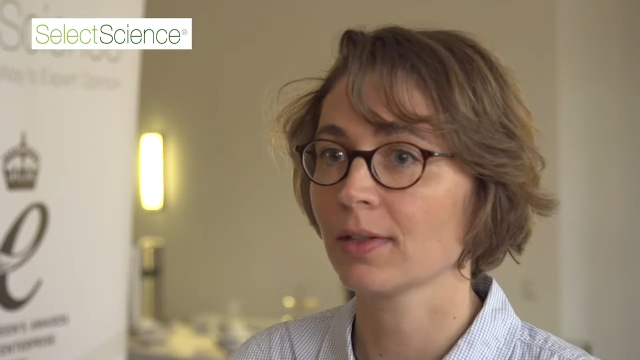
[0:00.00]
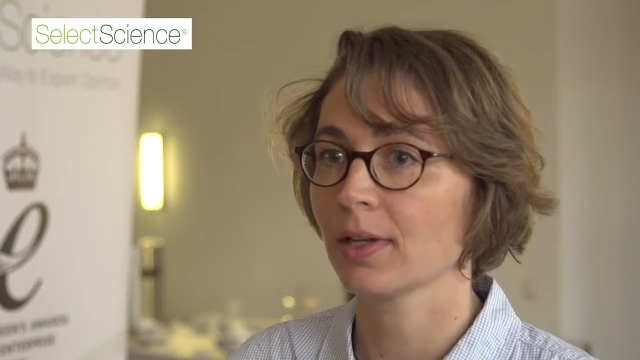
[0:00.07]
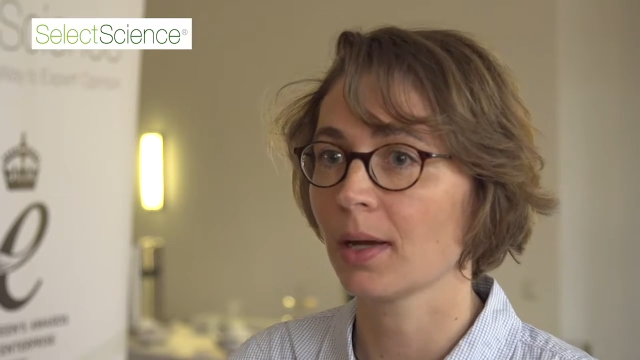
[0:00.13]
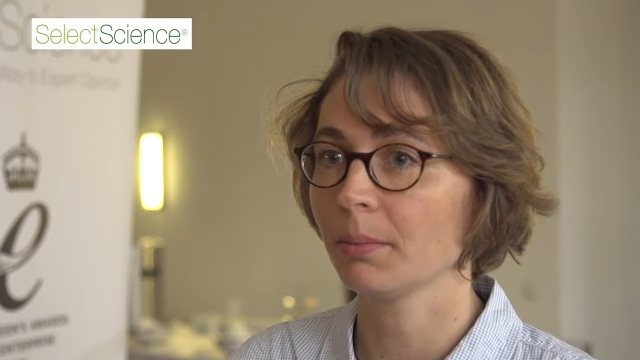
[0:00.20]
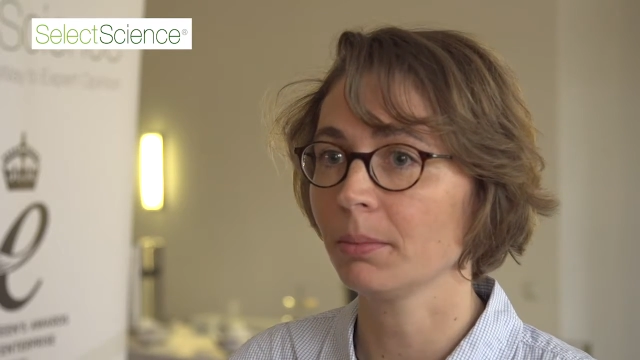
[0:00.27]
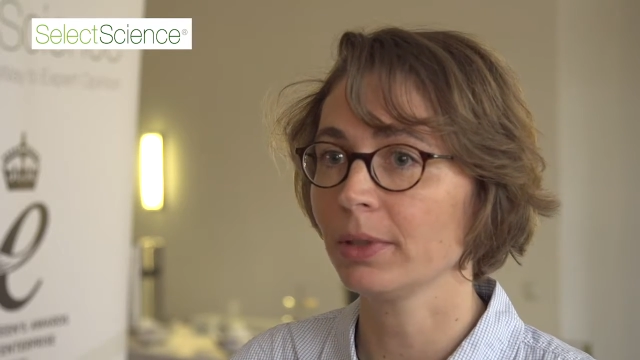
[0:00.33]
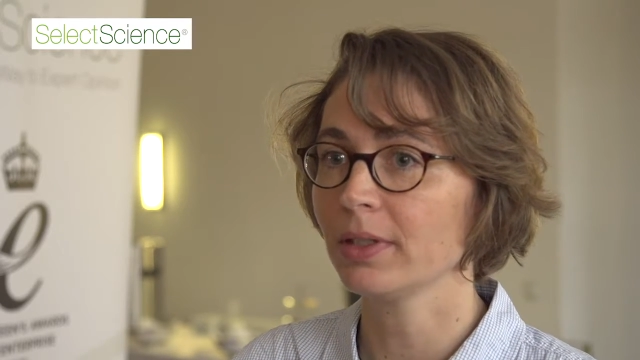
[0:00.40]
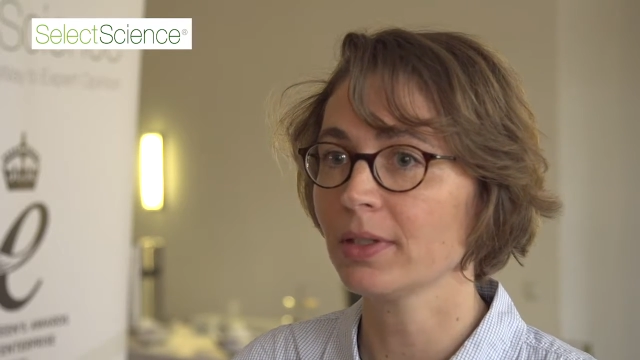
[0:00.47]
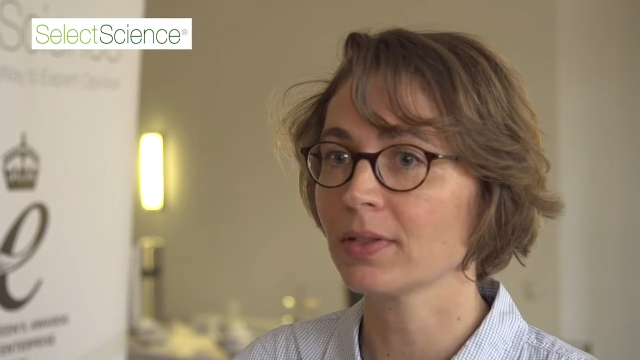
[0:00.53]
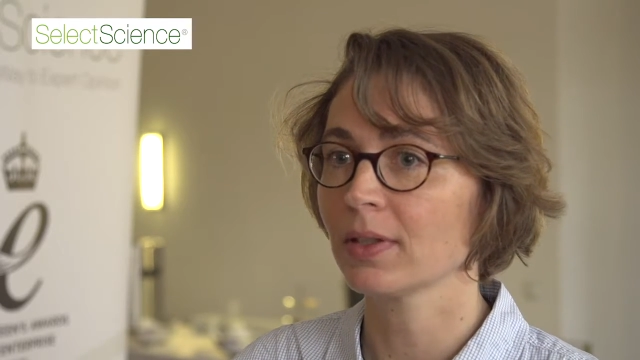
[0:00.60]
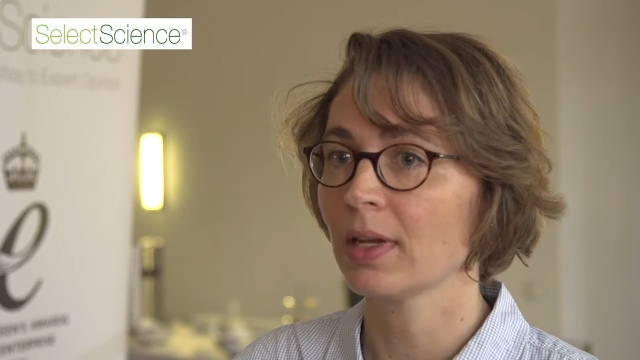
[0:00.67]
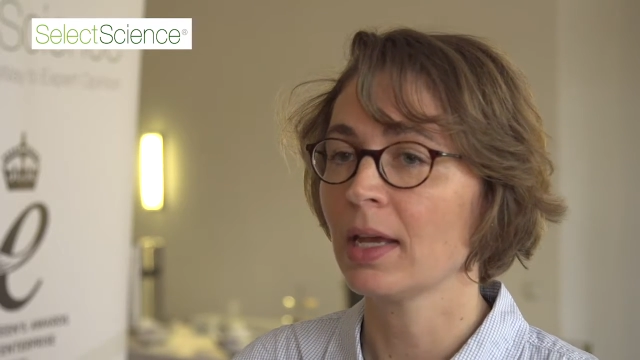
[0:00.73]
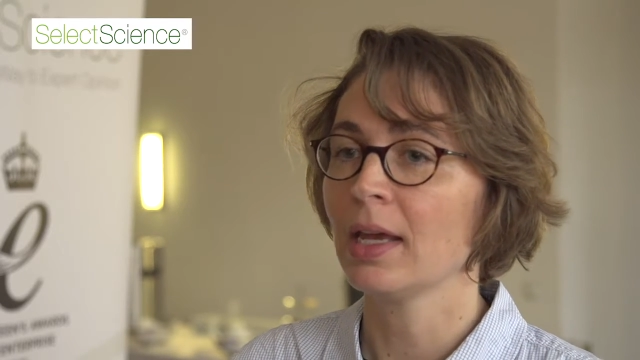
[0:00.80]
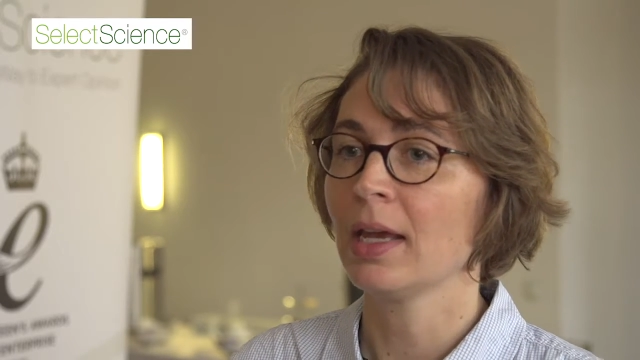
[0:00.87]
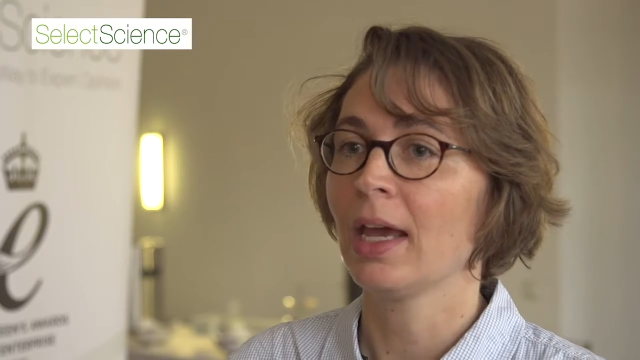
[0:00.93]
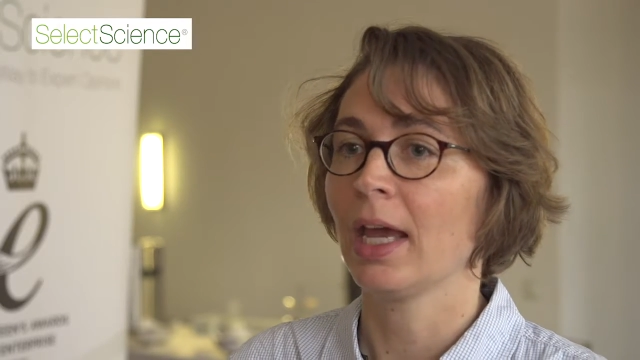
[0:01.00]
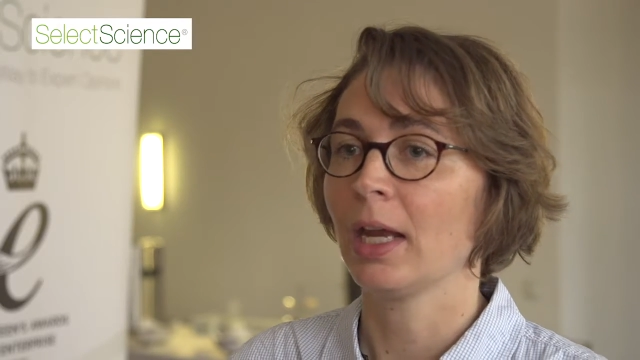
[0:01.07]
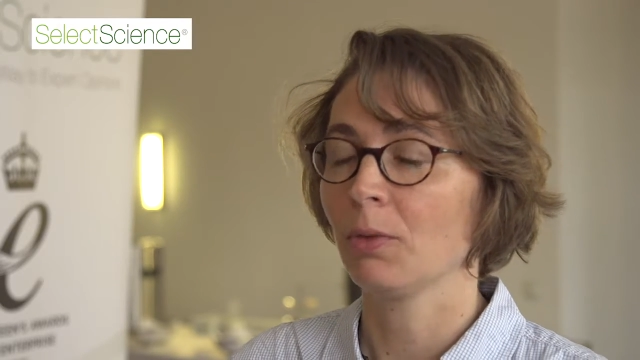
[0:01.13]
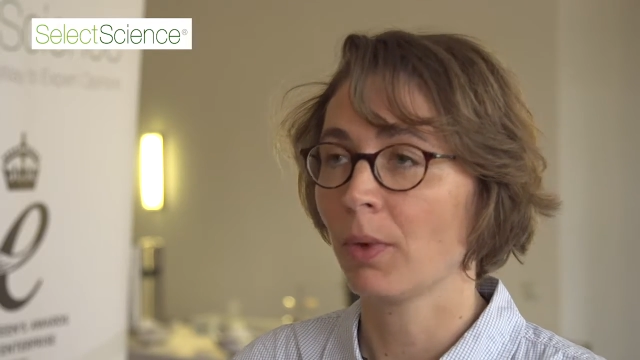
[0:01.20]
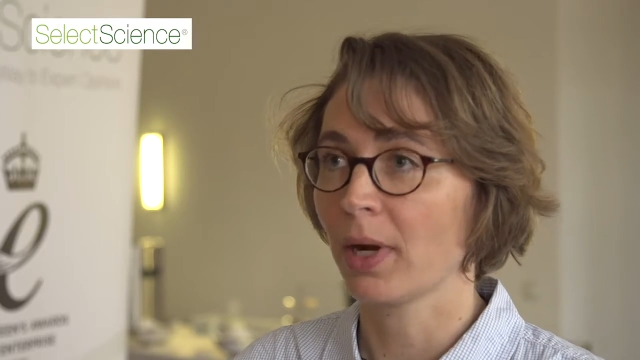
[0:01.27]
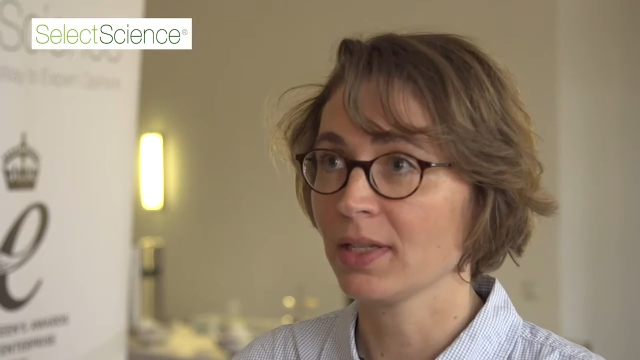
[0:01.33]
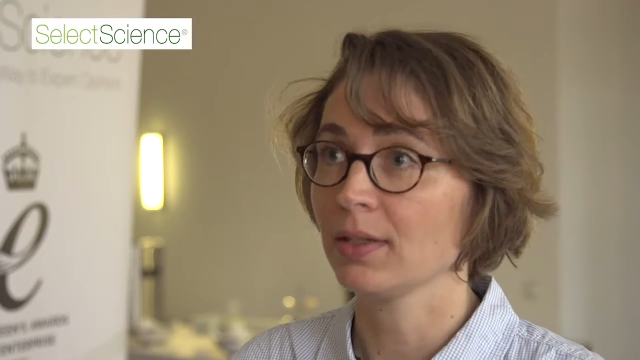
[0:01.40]
samples.
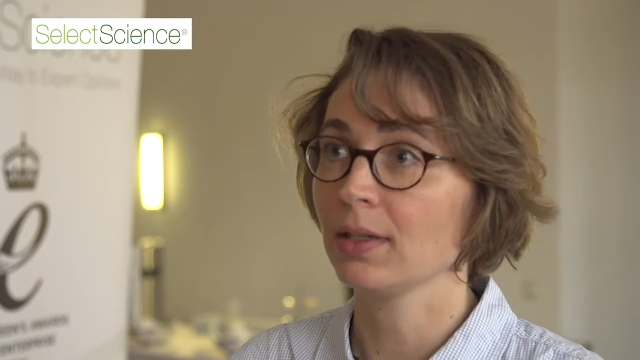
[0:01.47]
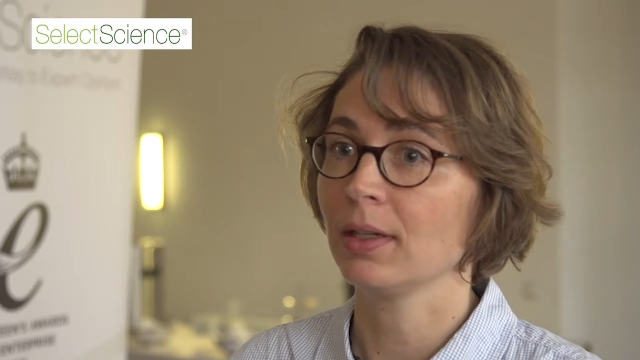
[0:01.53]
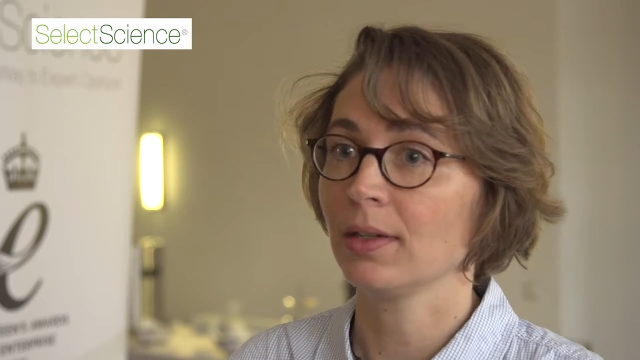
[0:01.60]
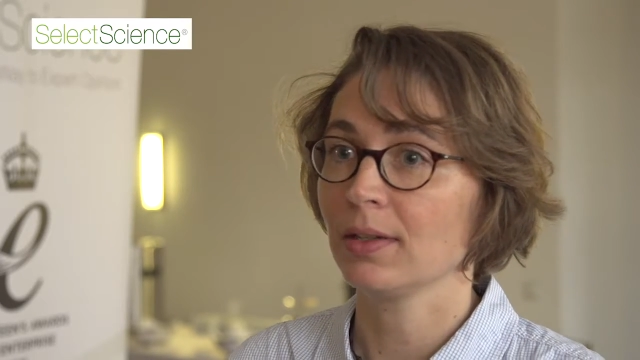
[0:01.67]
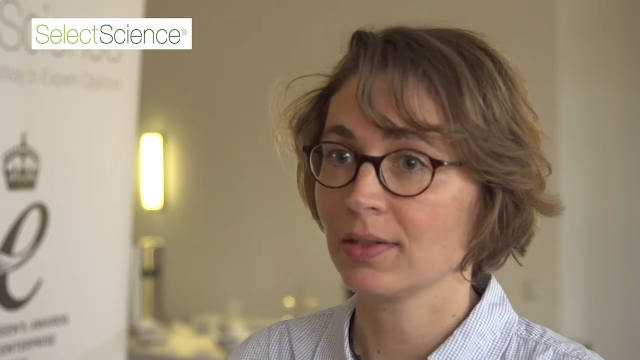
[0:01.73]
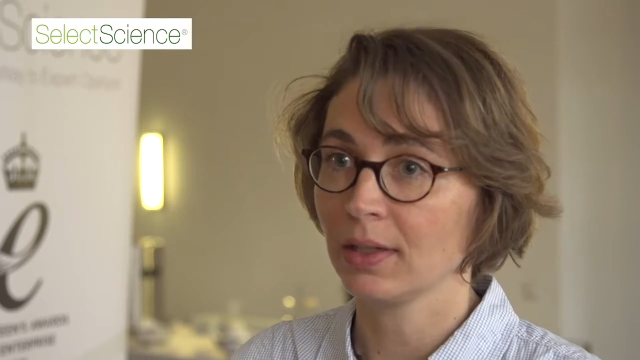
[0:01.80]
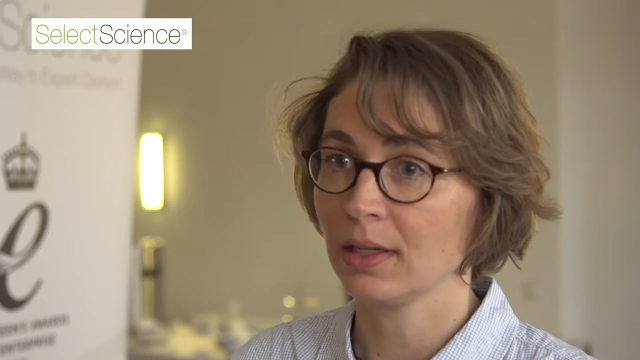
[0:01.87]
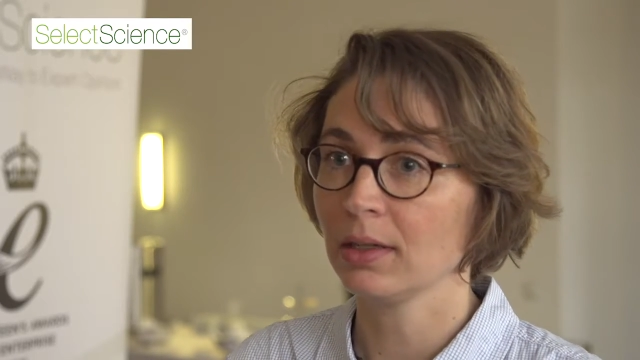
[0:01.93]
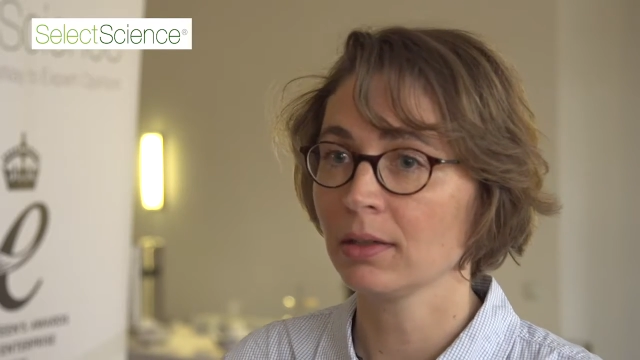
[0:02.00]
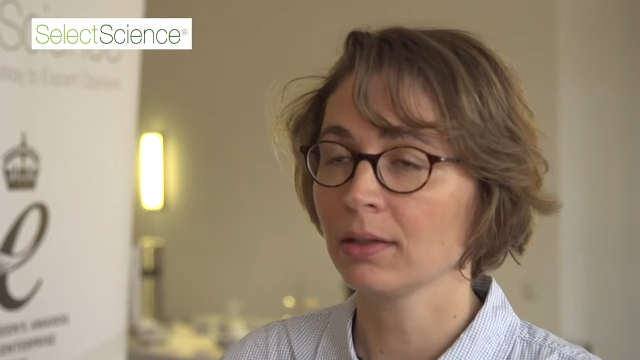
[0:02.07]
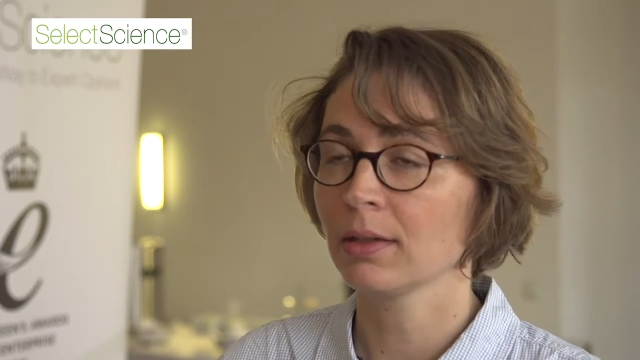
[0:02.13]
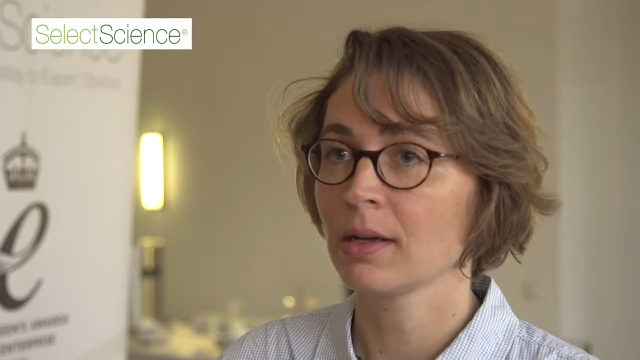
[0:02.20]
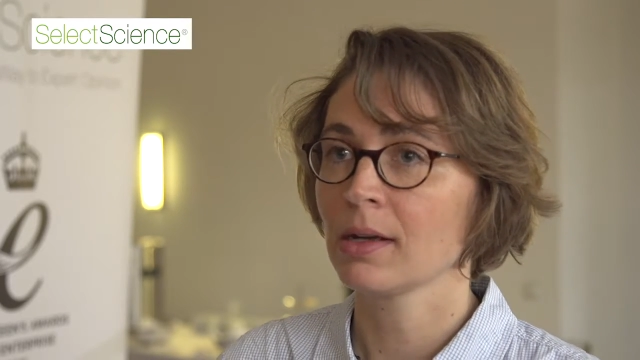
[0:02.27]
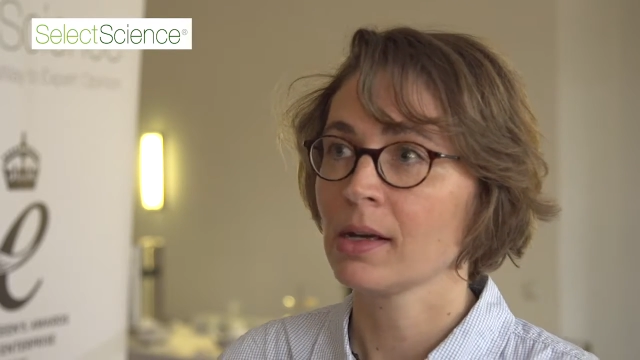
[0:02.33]
And once it is in,